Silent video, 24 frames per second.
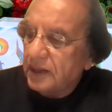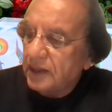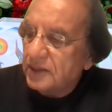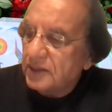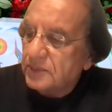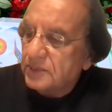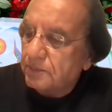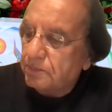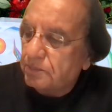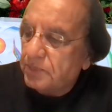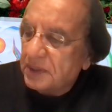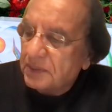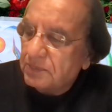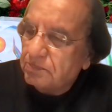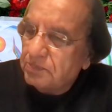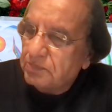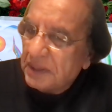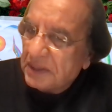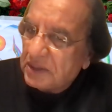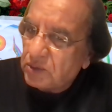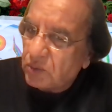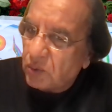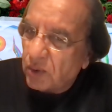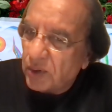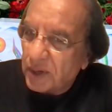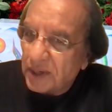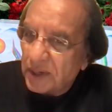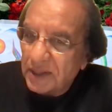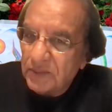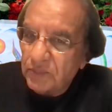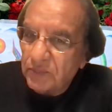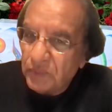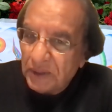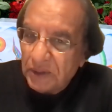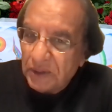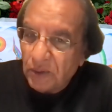But
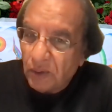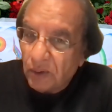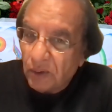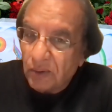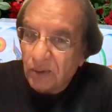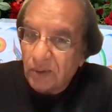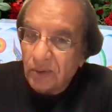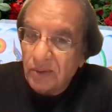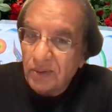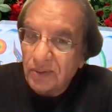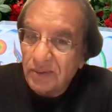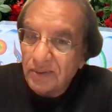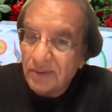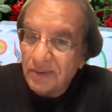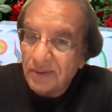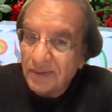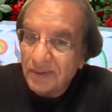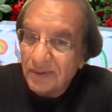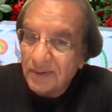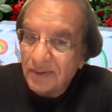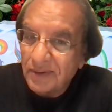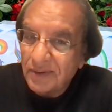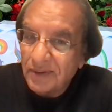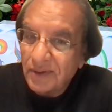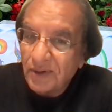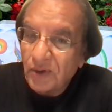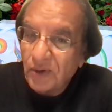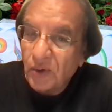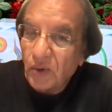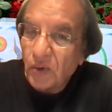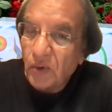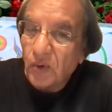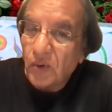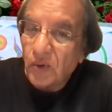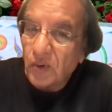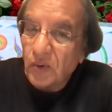Bitcoin, we know,
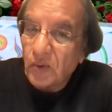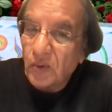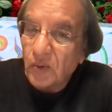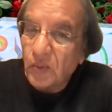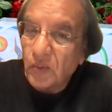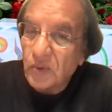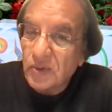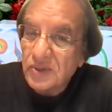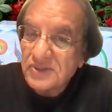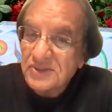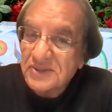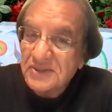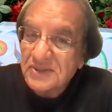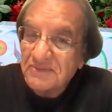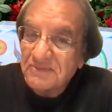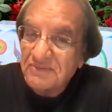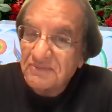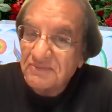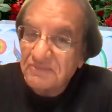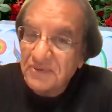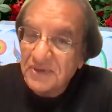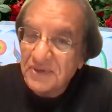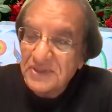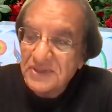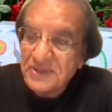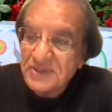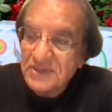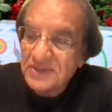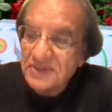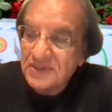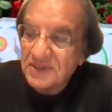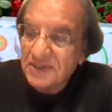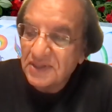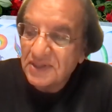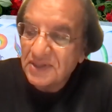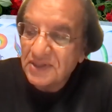was the
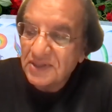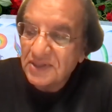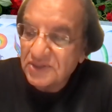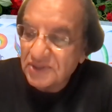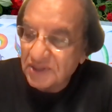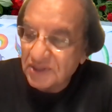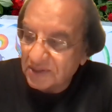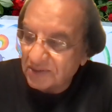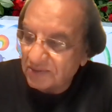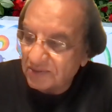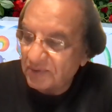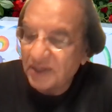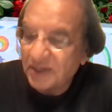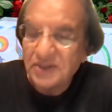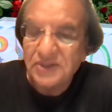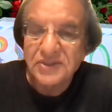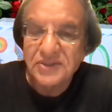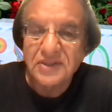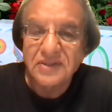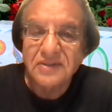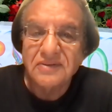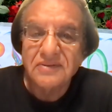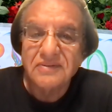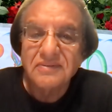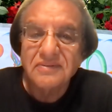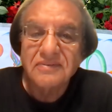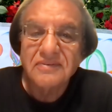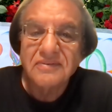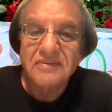first generation